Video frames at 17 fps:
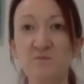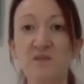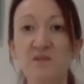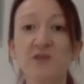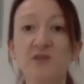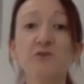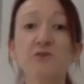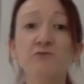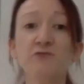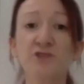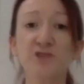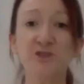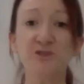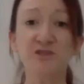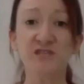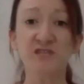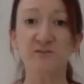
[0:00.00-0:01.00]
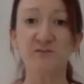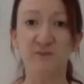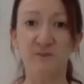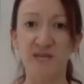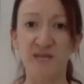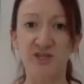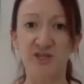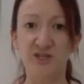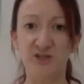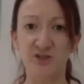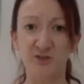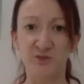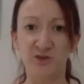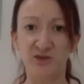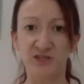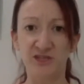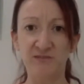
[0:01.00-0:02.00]
you can reduce inflammation in your
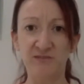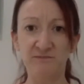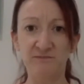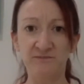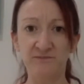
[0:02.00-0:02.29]
body.